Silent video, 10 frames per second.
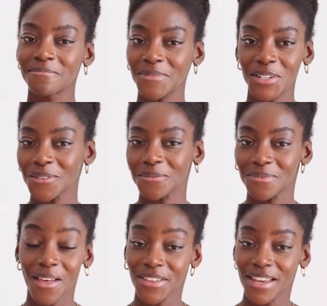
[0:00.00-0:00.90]
you know,
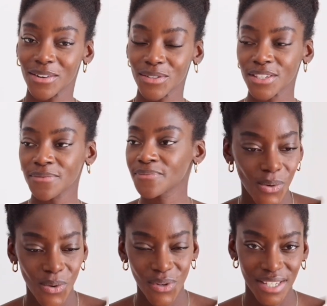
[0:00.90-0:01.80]
nothing else.
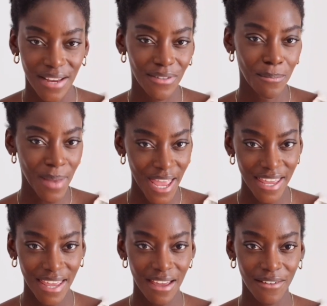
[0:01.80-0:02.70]
Or save the
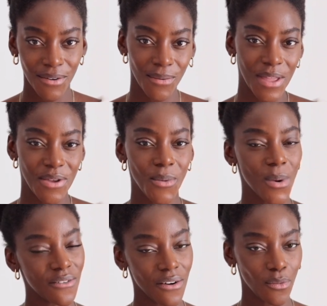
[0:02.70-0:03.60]
baking for when you're
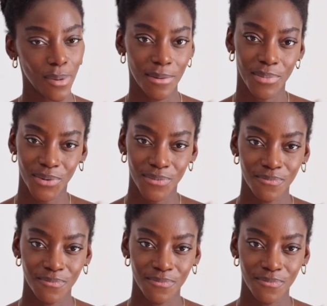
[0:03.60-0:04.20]
with other people.